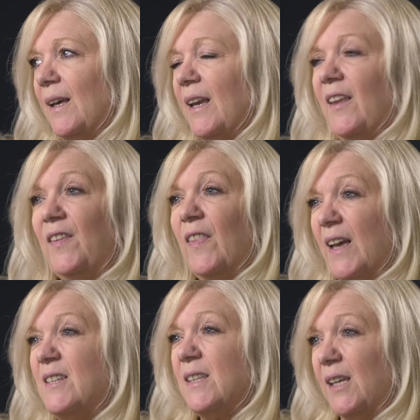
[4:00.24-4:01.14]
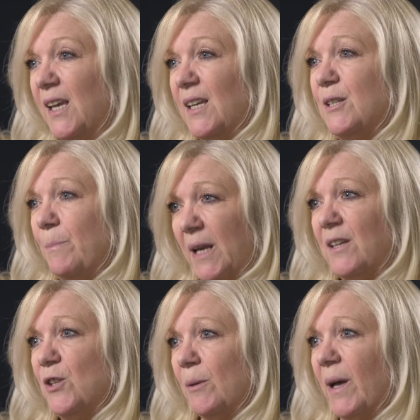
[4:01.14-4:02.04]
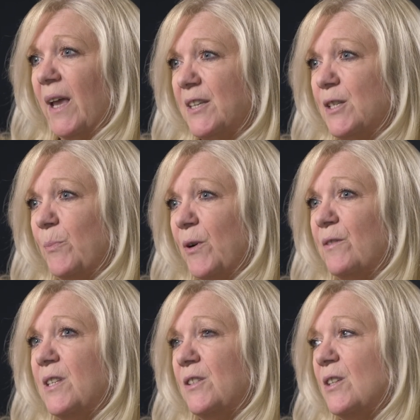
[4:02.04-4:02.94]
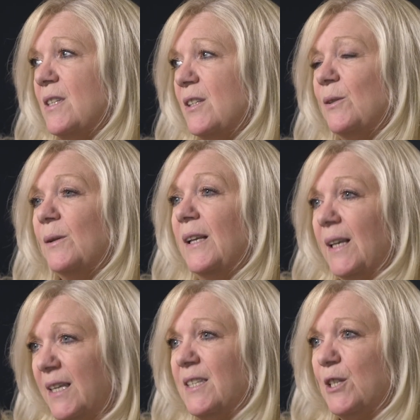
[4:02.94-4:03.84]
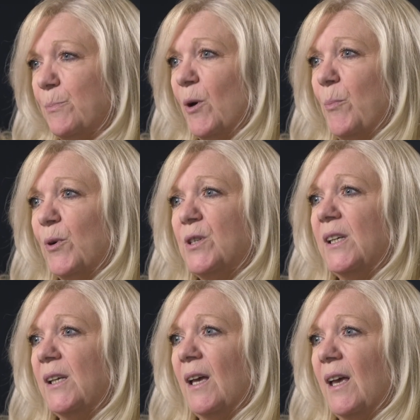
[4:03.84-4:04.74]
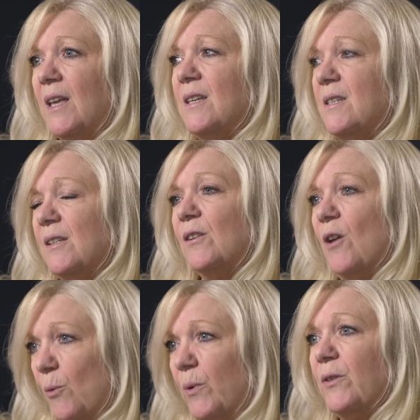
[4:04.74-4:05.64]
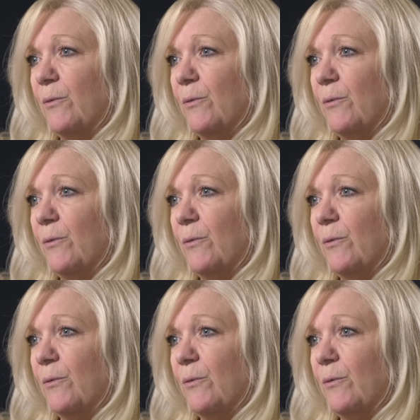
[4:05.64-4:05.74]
And I think that is the key to managing my asthma, is just to listen to my body and go with